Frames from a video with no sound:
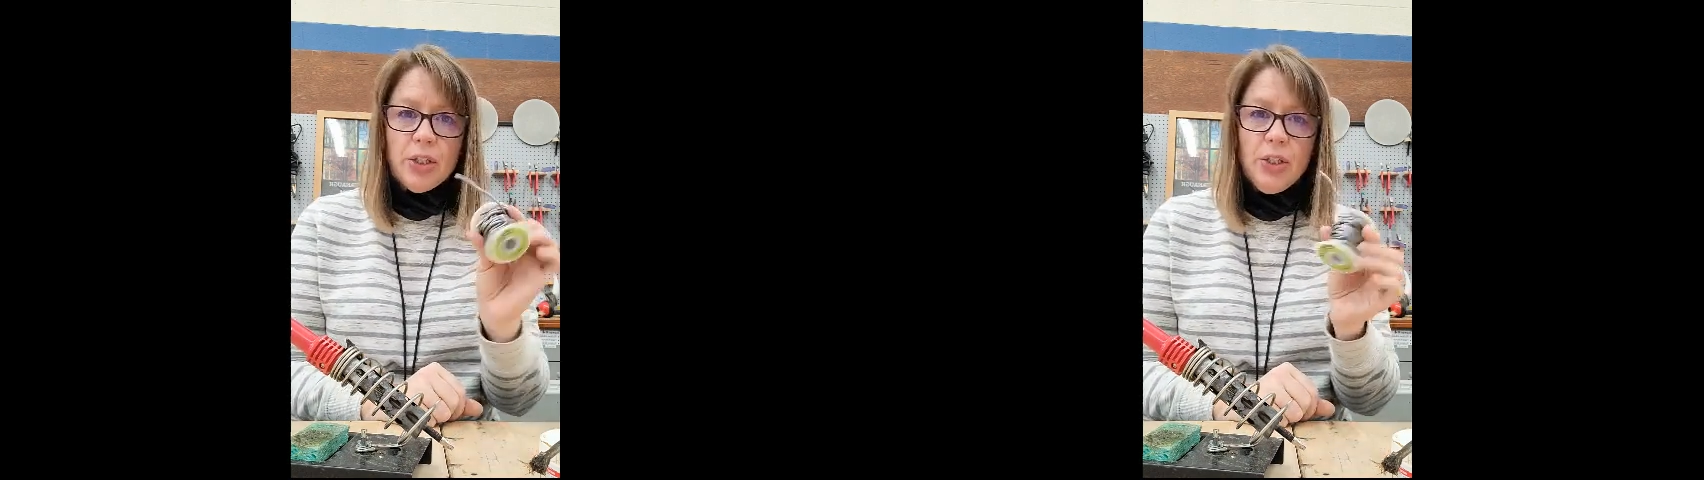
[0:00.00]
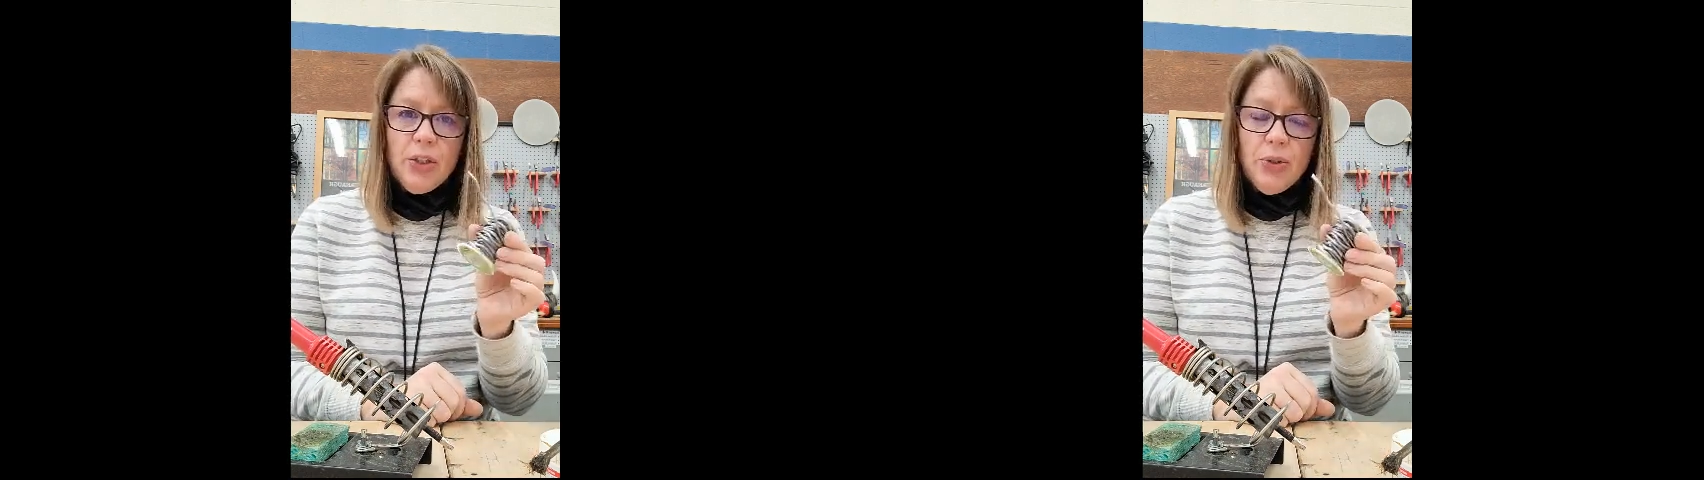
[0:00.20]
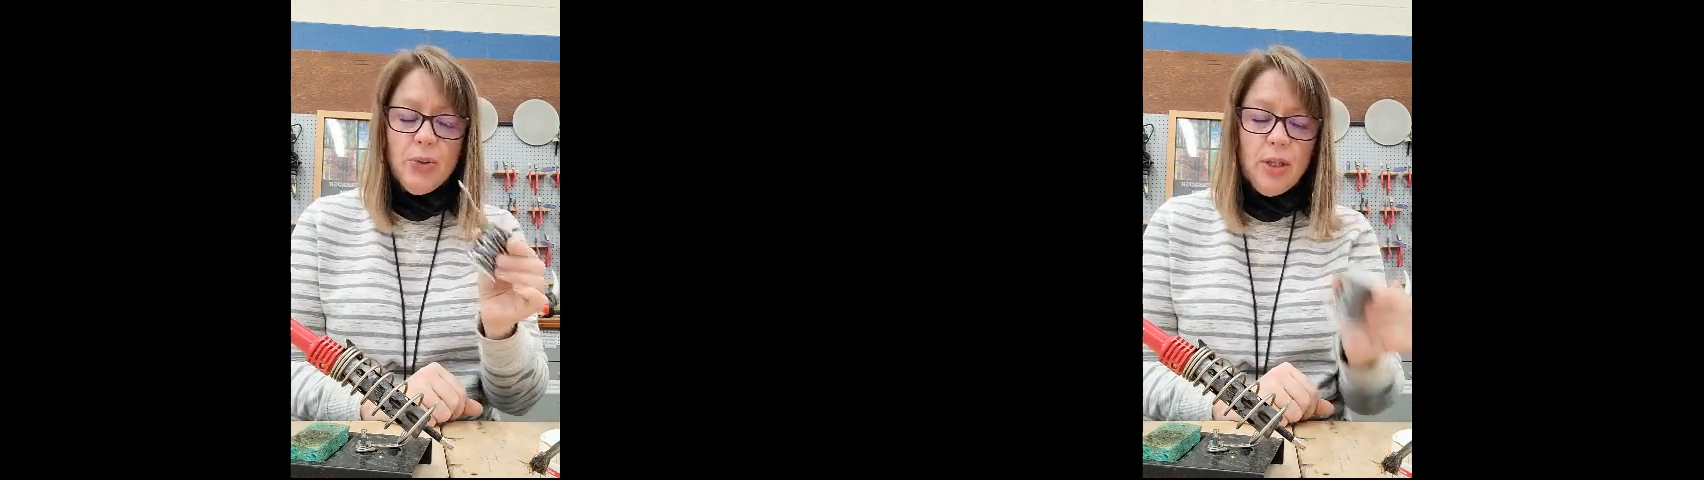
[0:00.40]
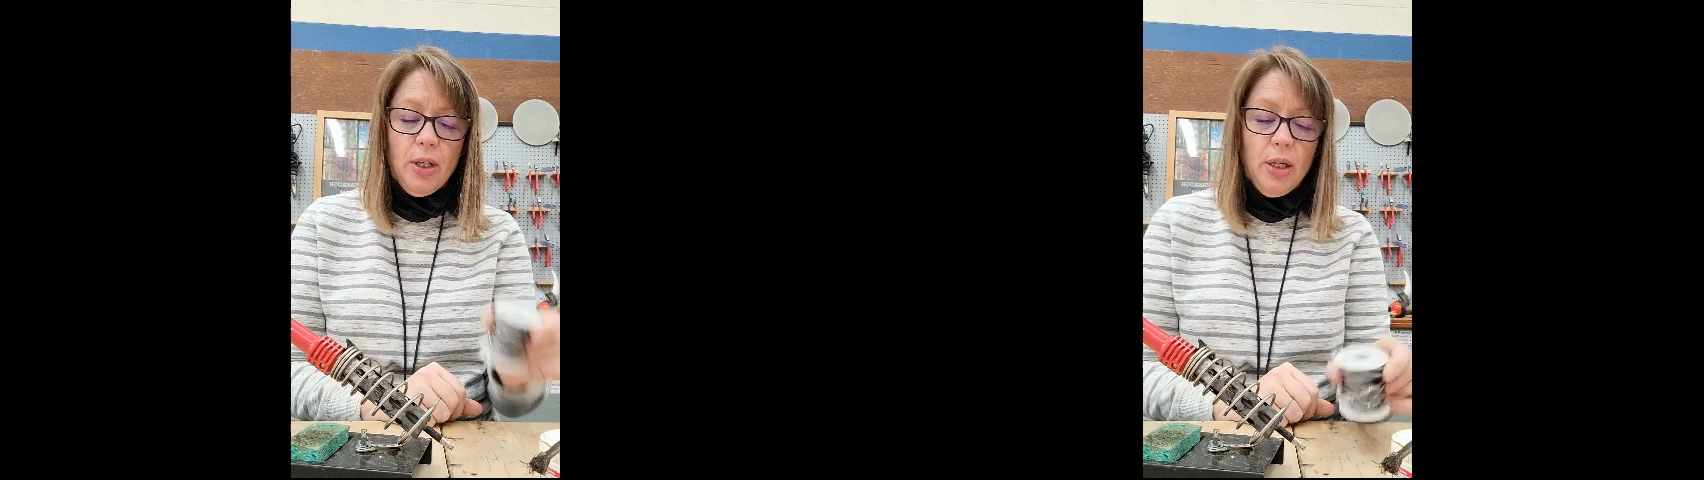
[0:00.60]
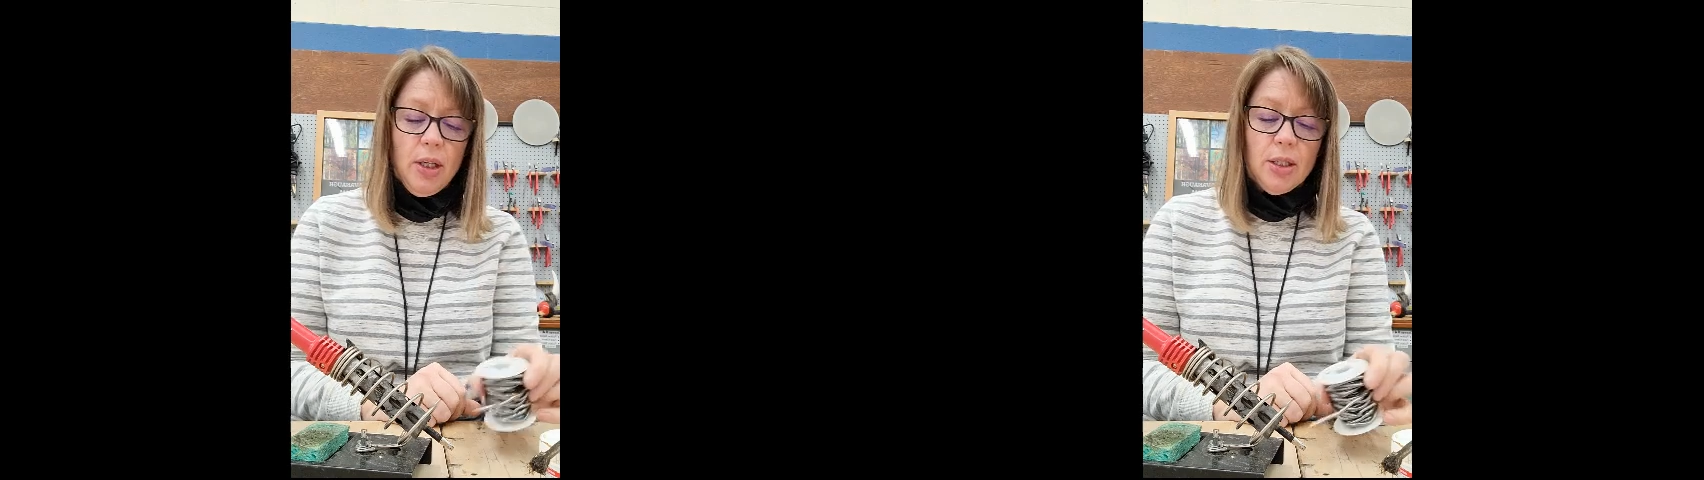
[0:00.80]
to
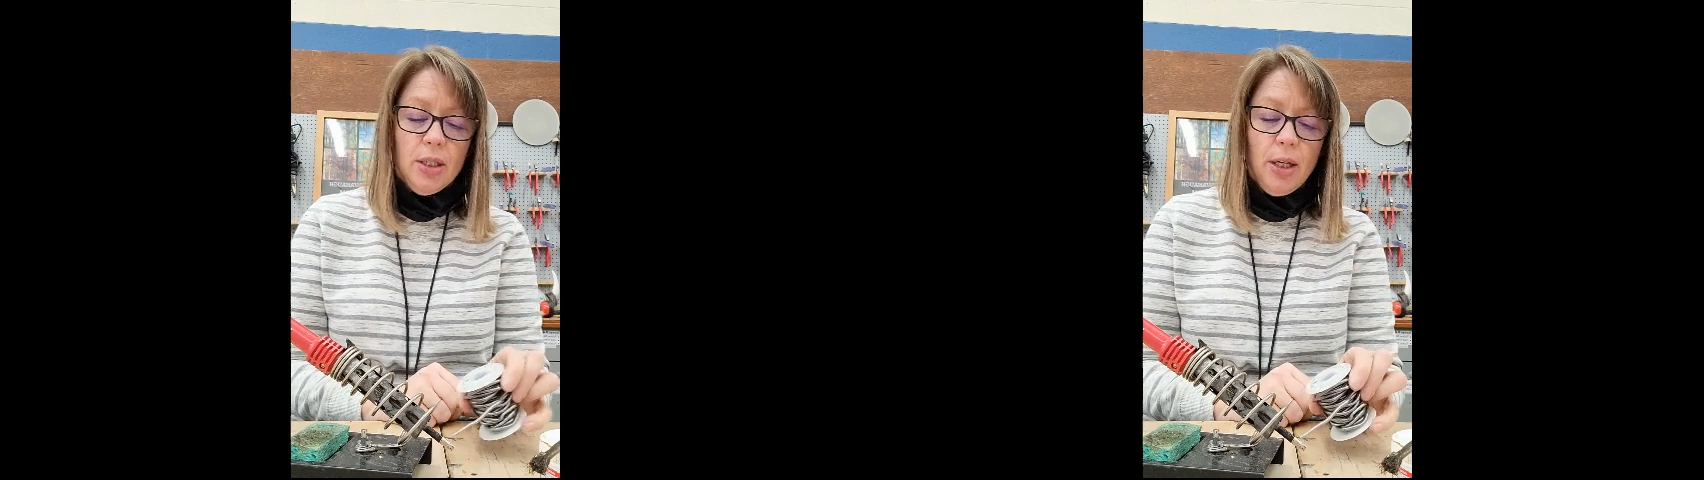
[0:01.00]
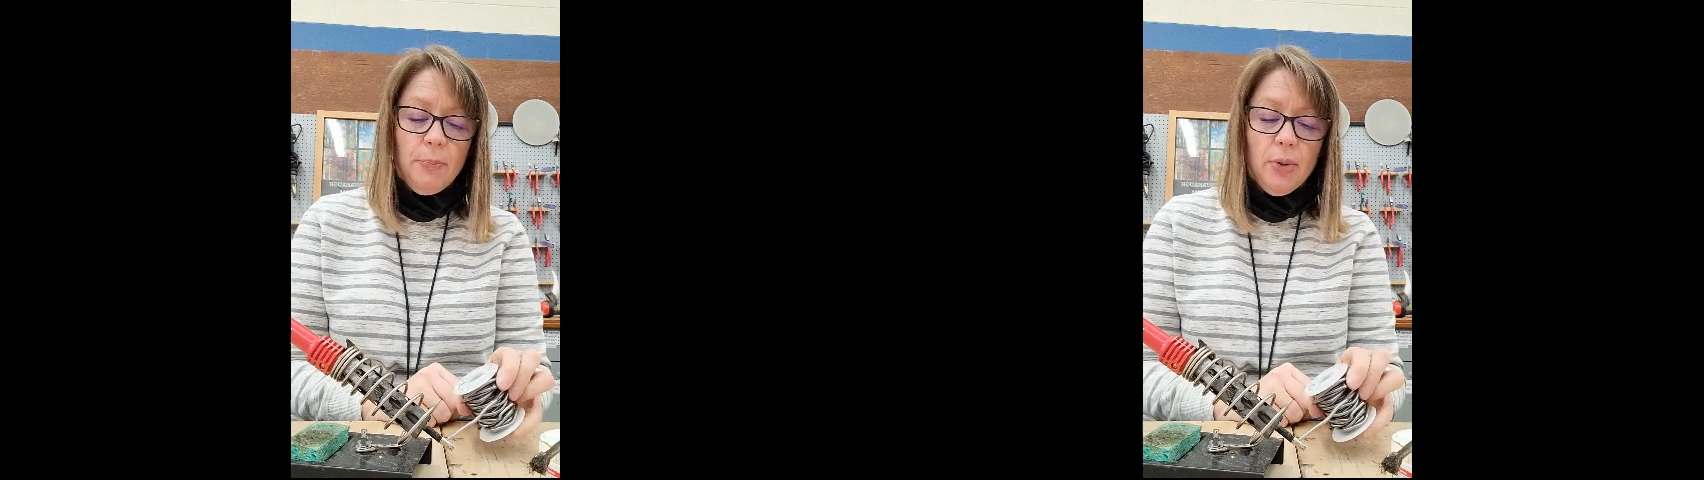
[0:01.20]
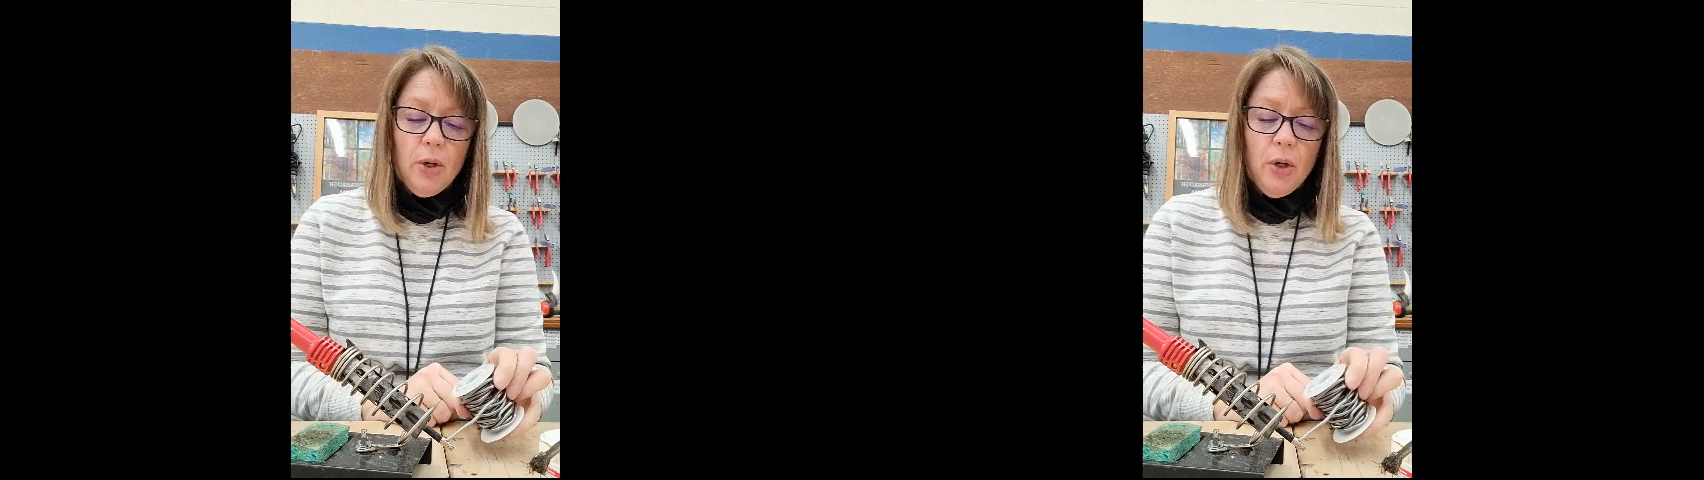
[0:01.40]
the tip.